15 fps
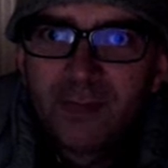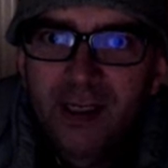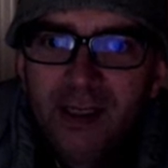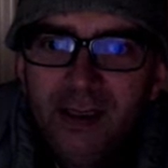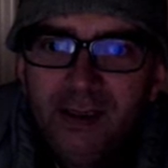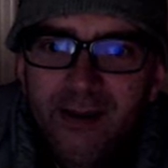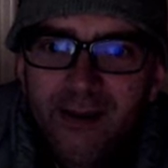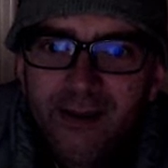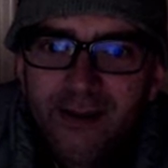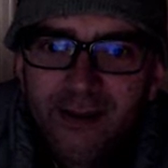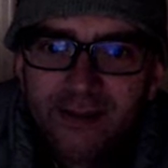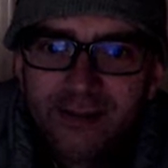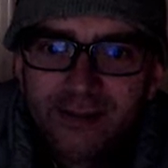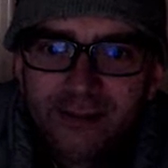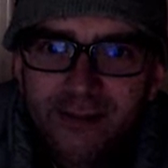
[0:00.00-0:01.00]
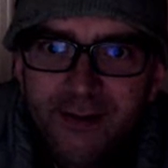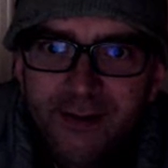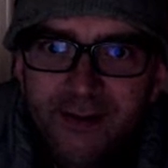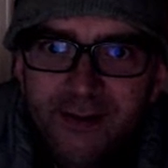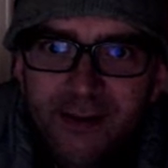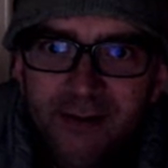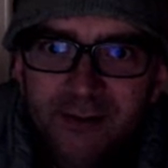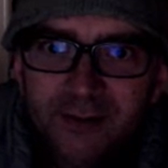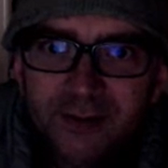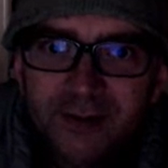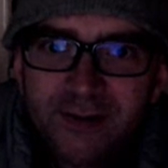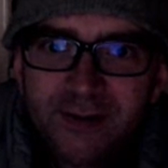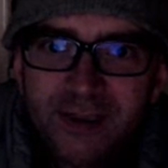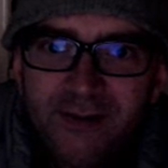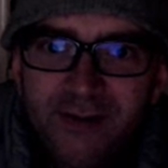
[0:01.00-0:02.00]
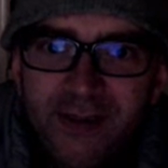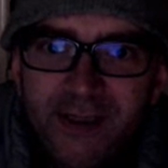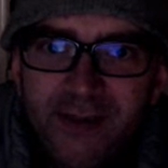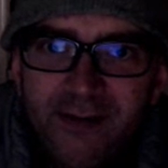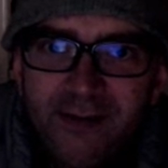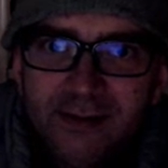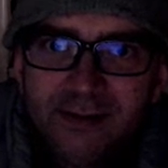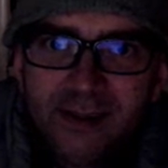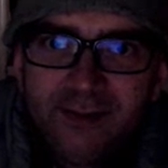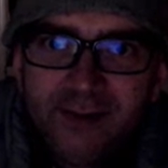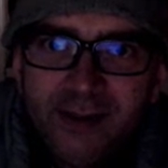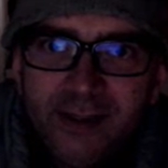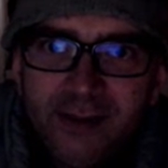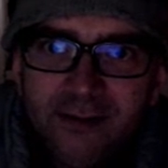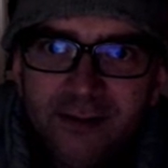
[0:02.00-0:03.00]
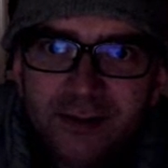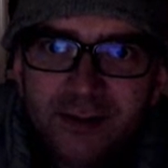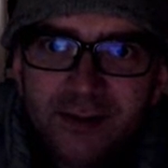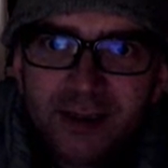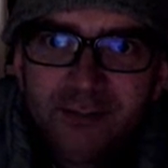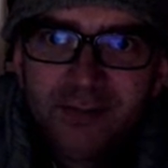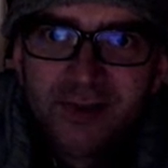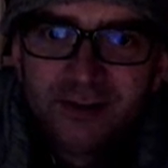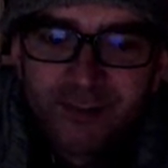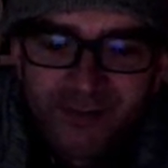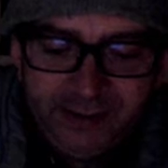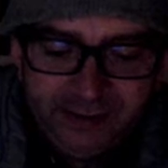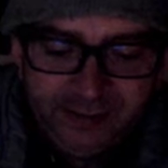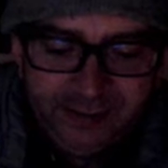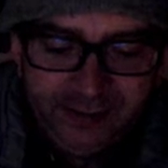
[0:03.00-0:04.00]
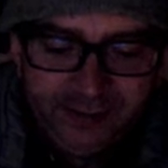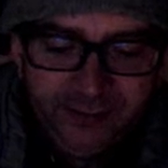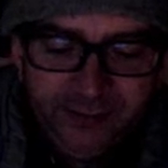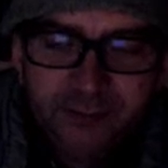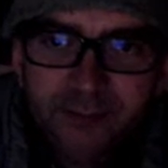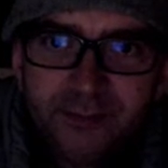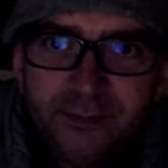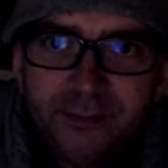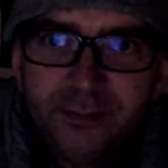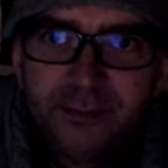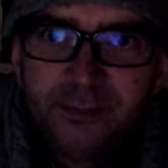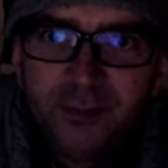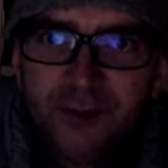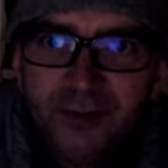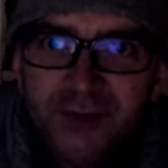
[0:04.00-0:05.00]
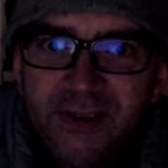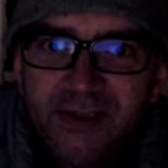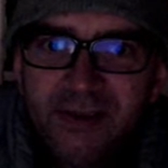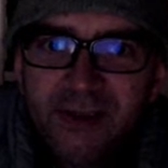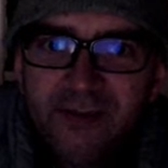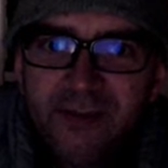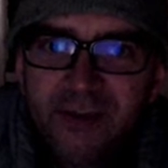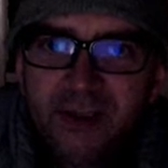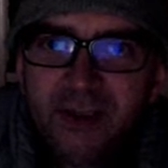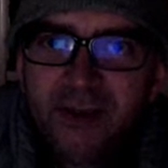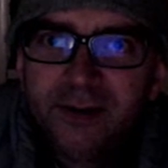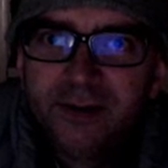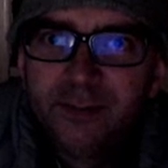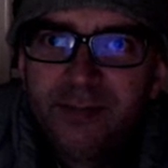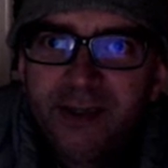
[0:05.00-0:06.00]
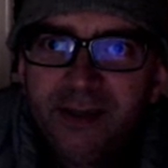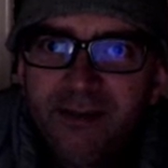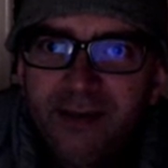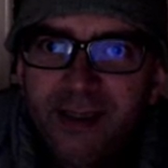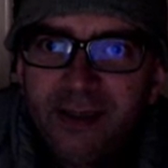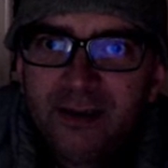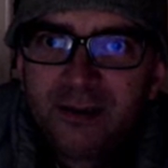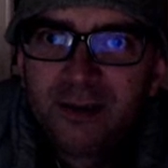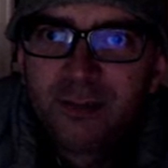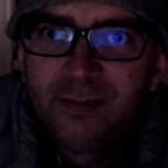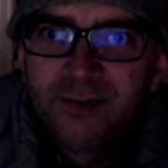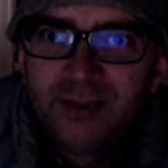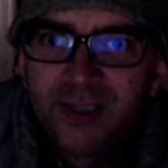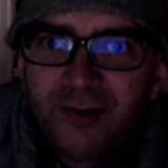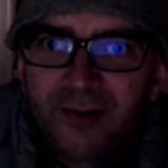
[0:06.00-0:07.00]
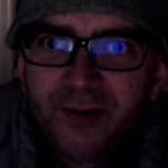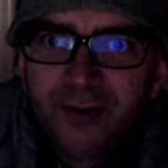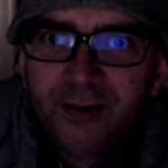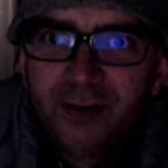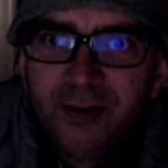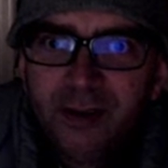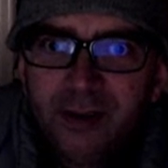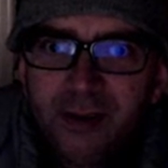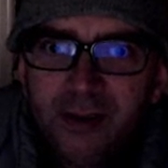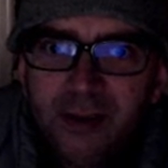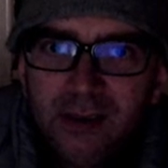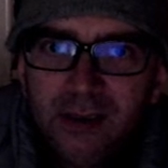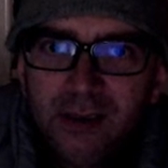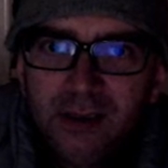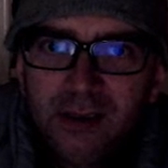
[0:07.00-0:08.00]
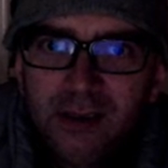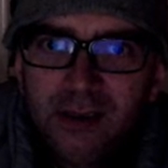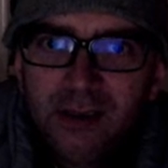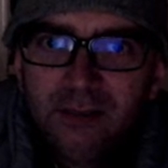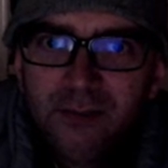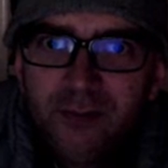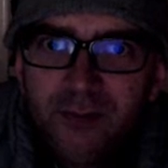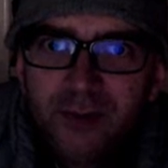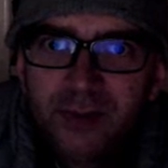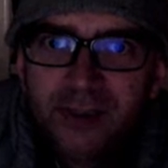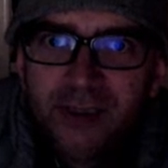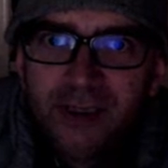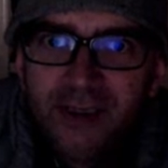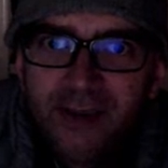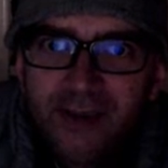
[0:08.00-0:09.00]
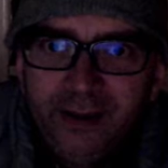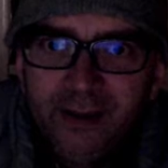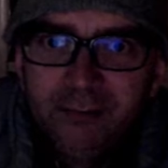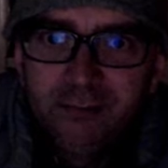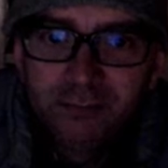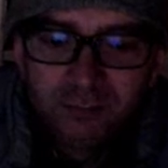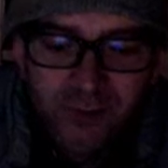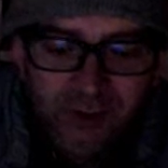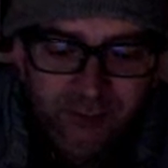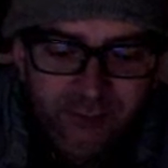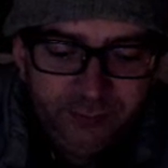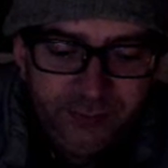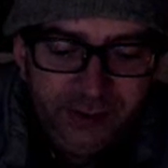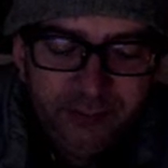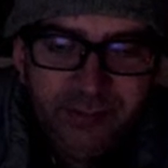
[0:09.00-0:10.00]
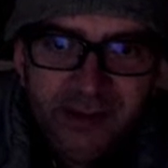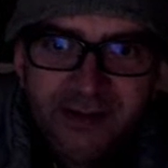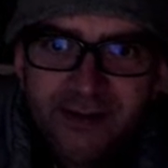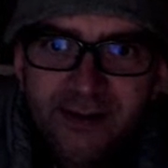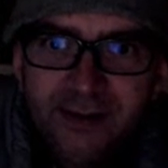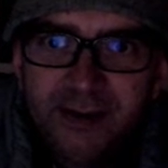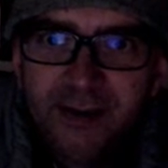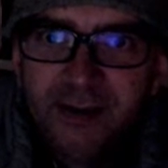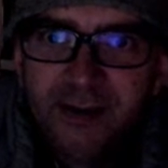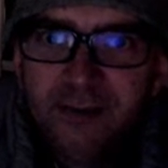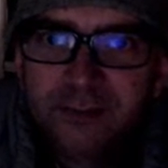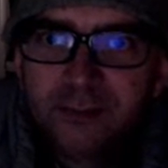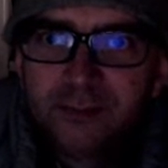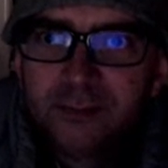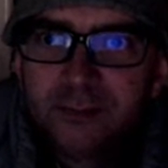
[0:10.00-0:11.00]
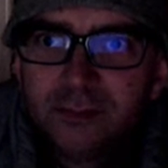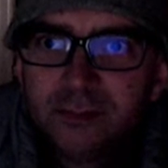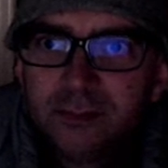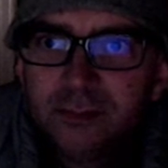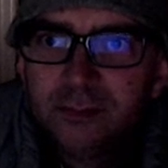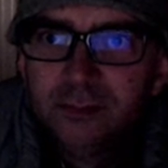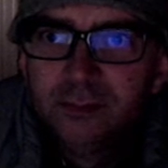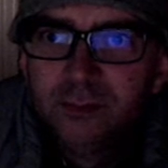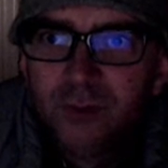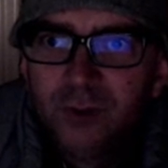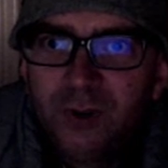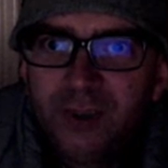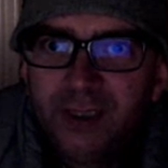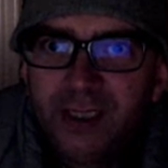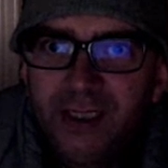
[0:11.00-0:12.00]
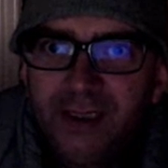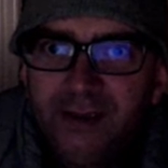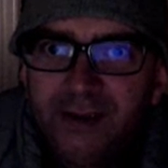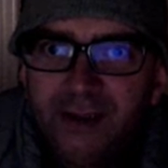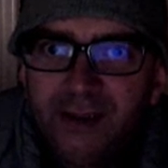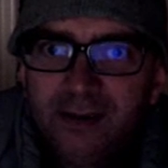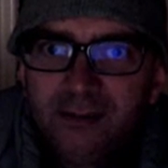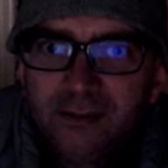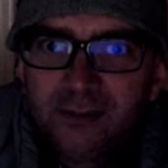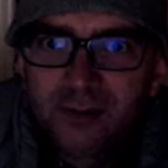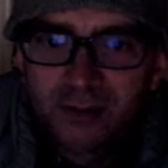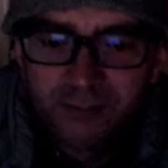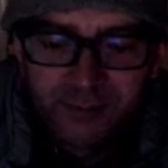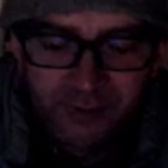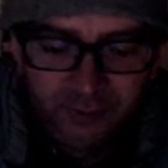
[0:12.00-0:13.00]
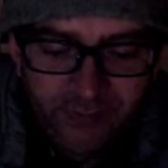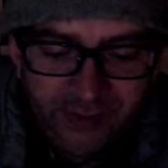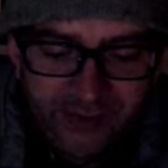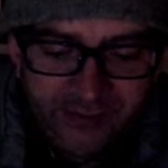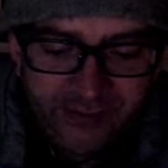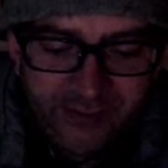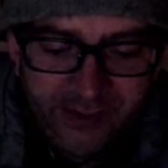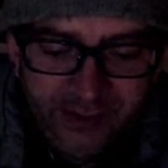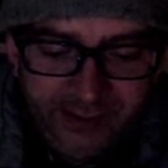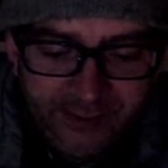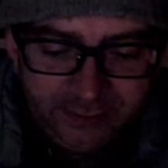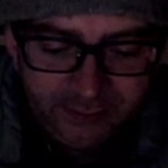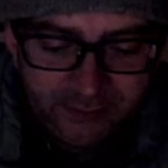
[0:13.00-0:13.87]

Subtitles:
I just noticed now we've got the 7 here and the 7 here, so that must be the 7. Obviously 7 can't appear in that top section. We've got a 9 here, well, we can place a 9. We've got an 8 there, so we can place an 8.